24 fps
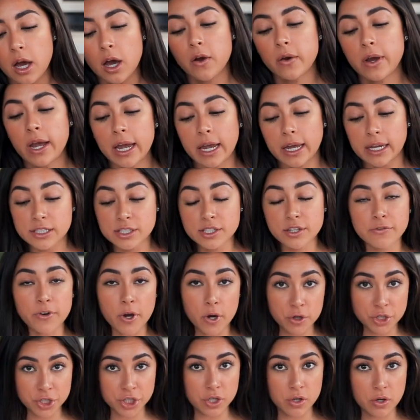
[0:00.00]
Okay,
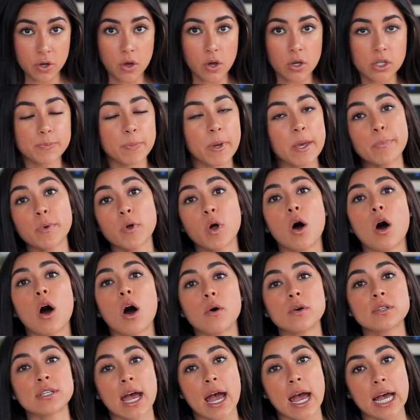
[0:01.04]
devotionals. People
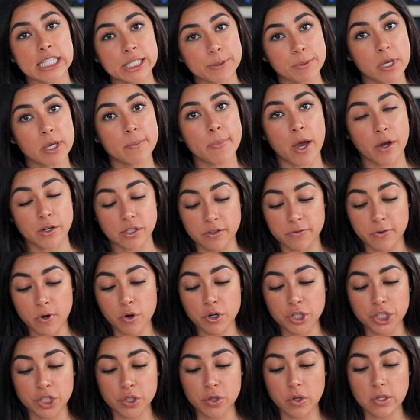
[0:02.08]
always ask me about
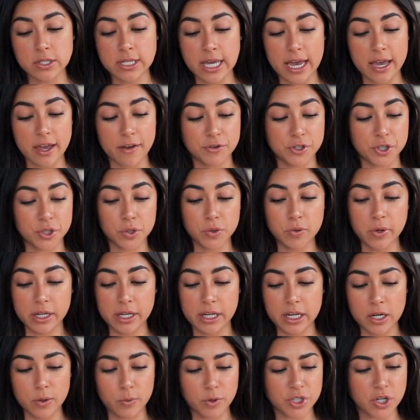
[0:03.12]
devotionals. I have two right
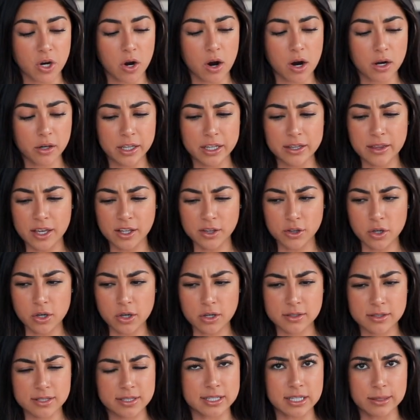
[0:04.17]
here, which oddly they
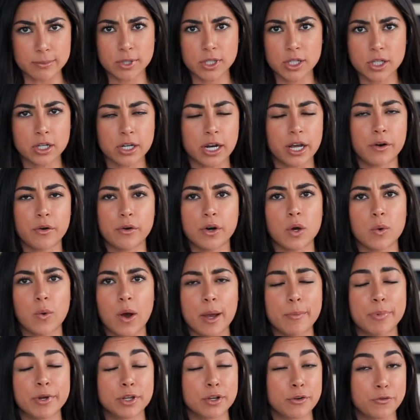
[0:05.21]
look similar. I don't know
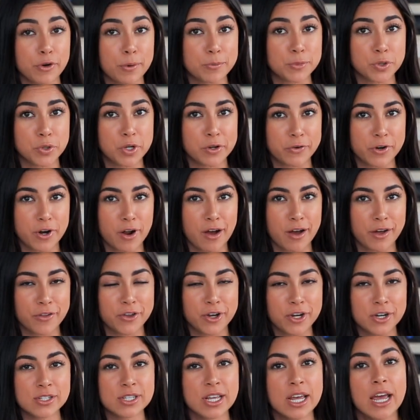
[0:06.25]
why, but they're from two different
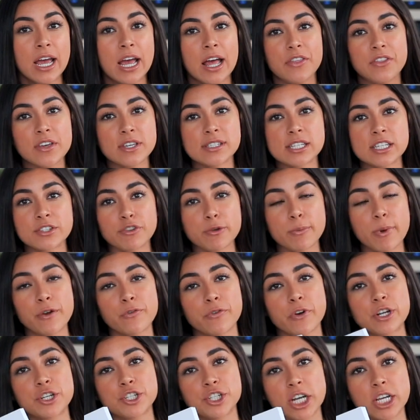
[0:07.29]
authors. This is from my
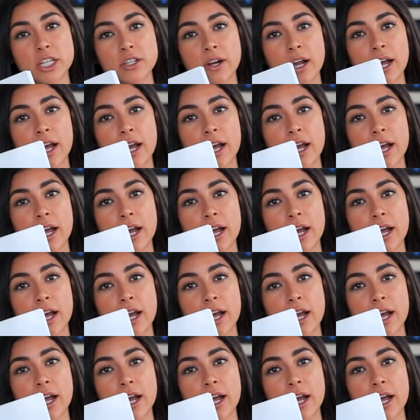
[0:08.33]
friend Chandler